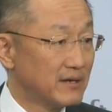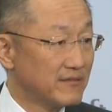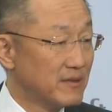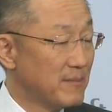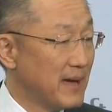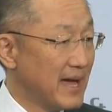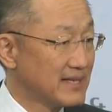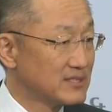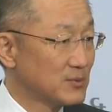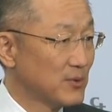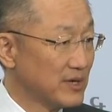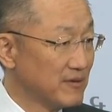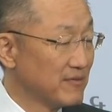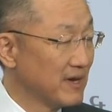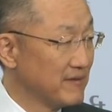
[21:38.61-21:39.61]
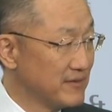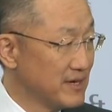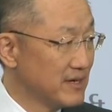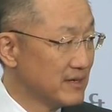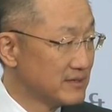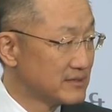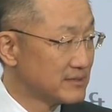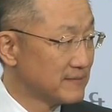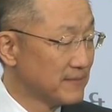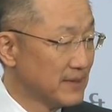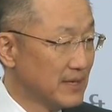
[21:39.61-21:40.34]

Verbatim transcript: of the past twenty-five years.